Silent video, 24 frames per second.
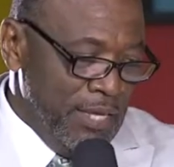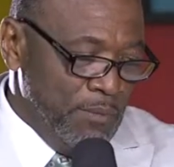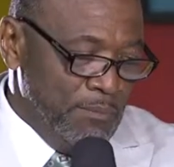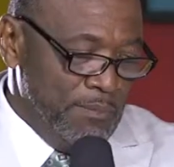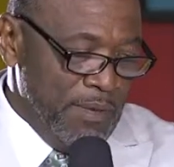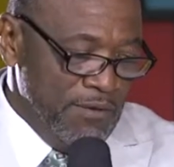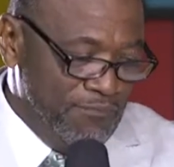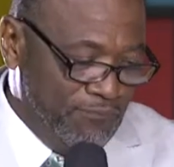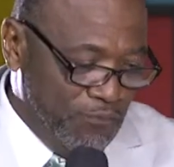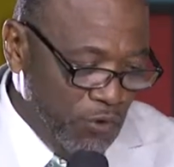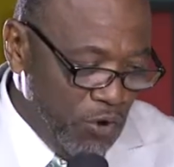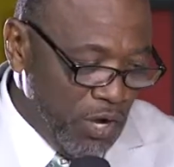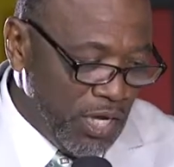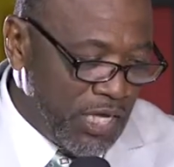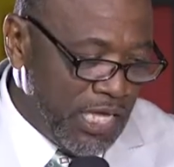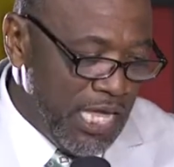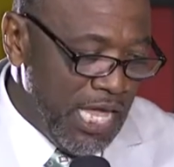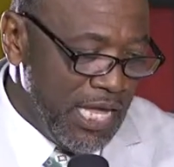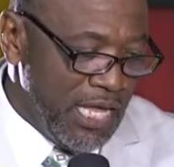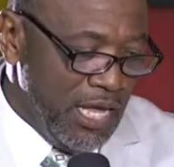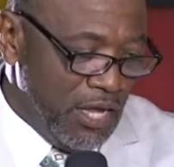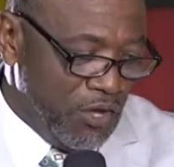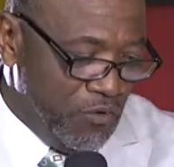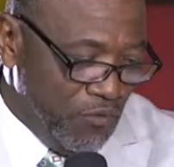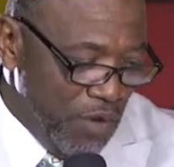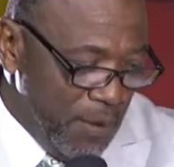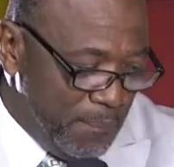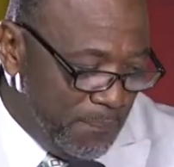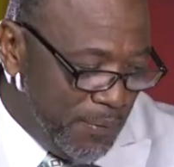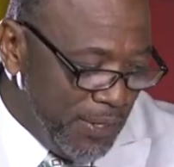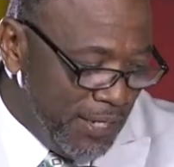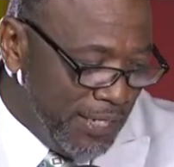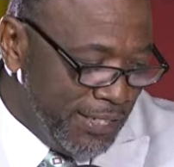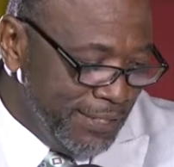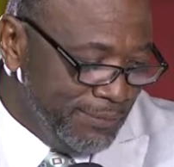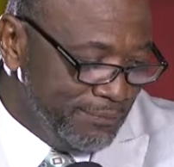before King
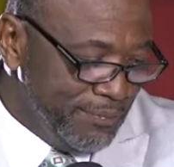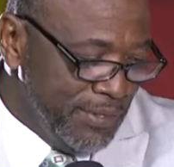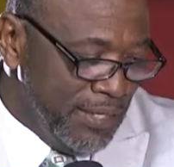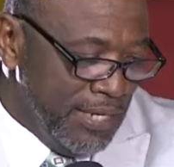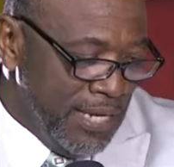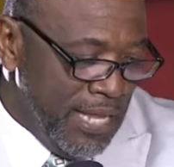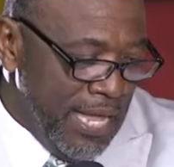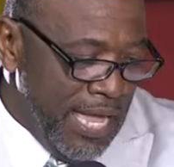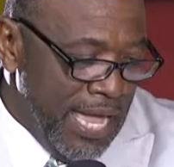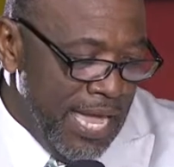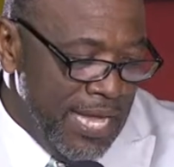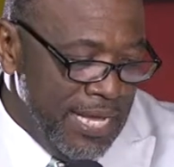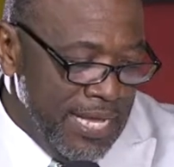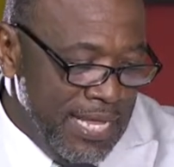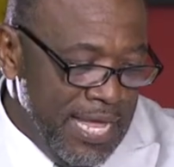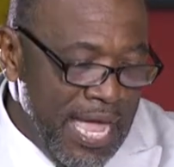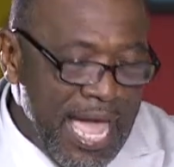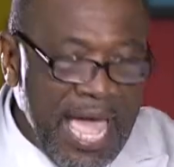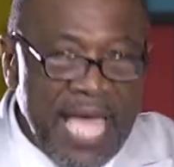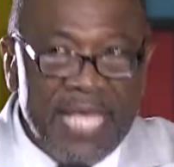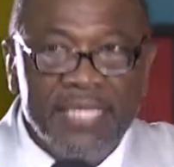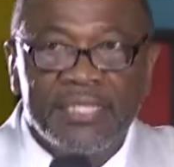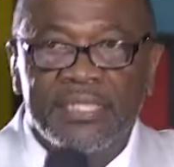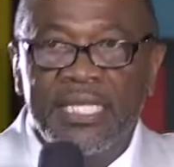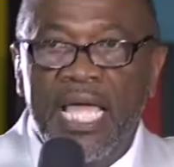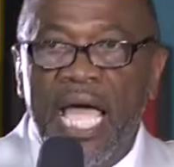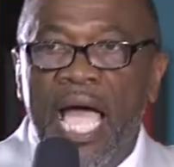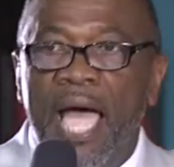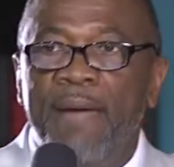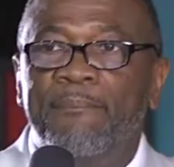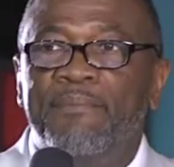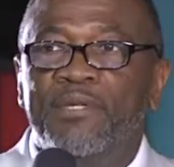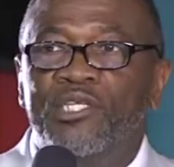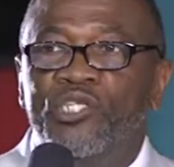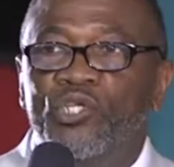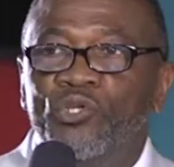Agrippa, and he has the
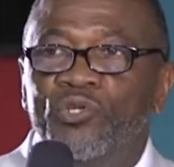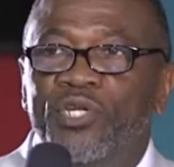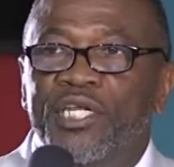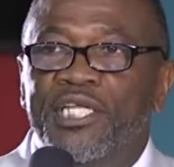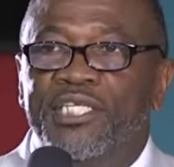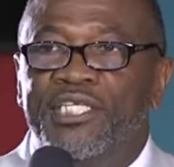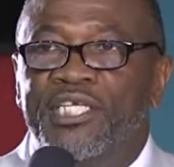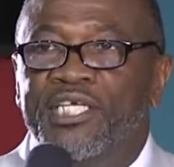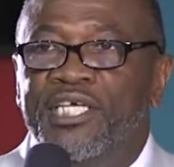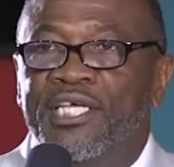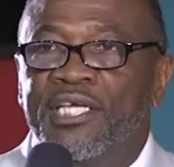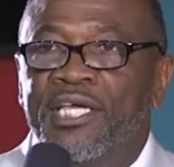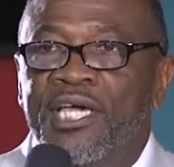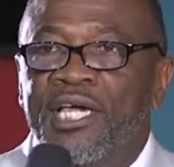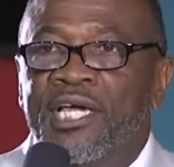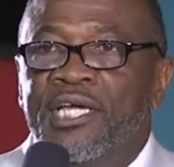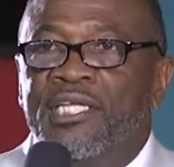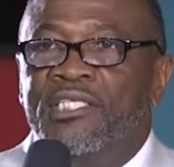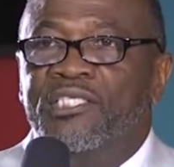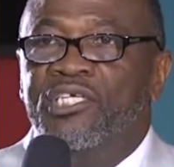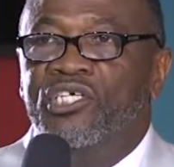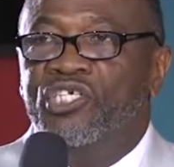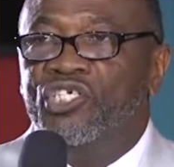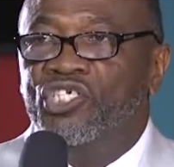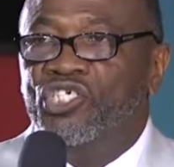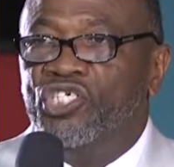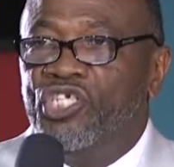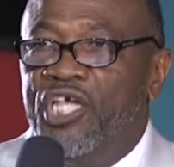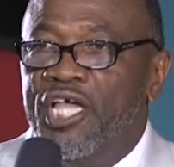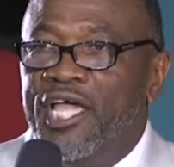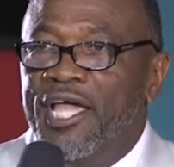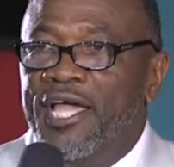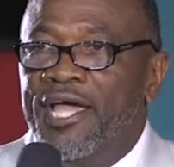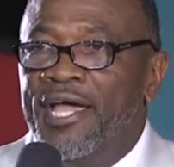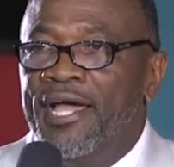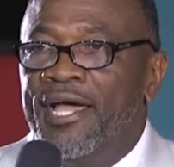opportunity to
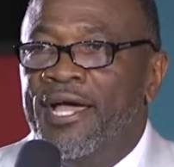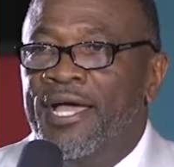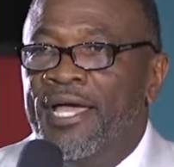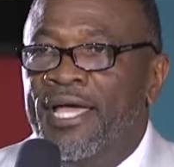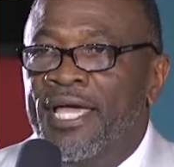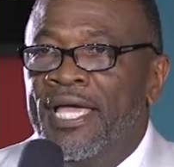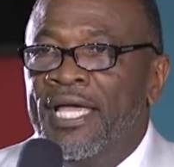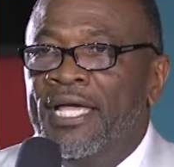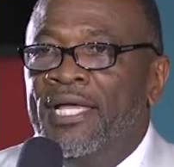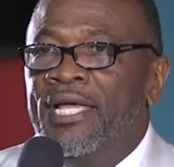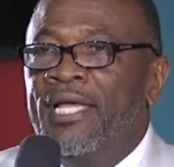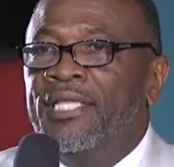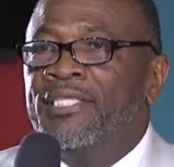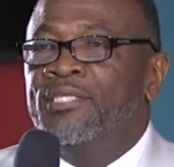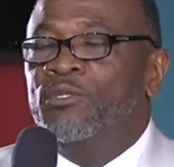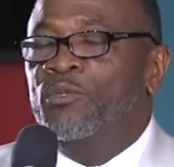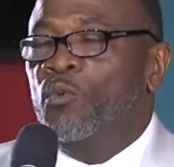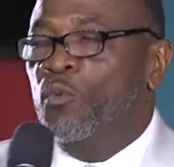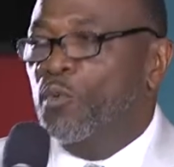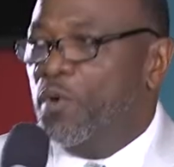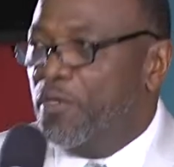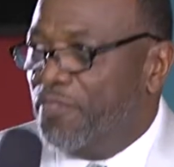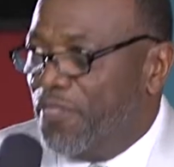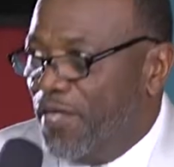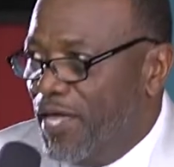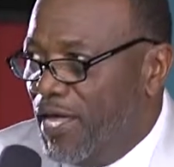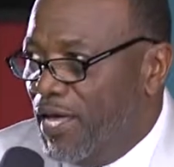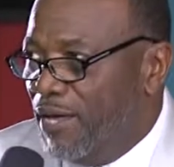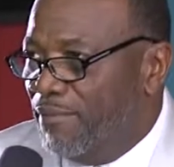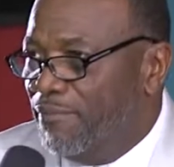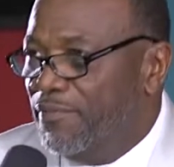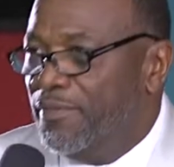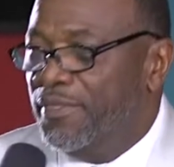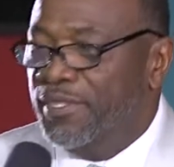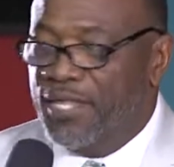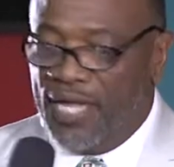share with
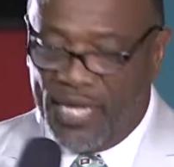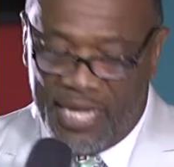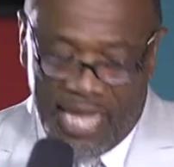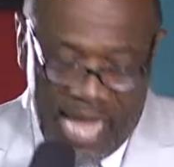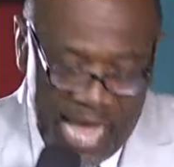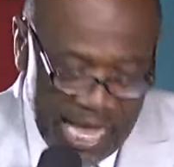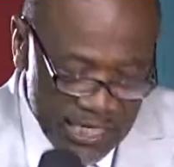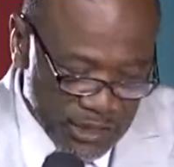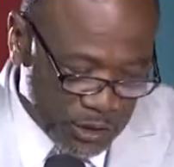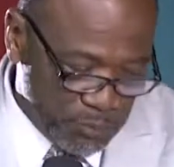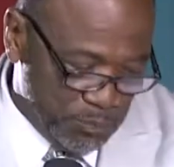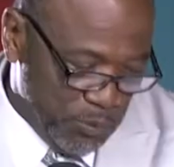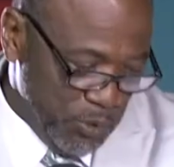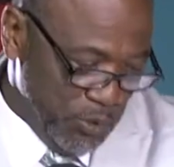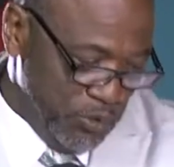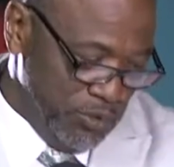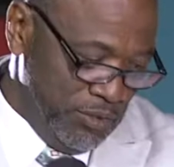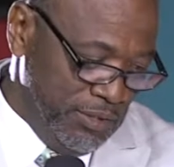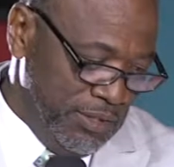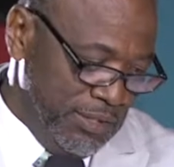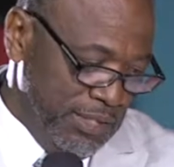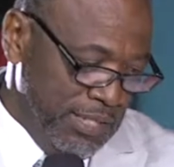him the gospel.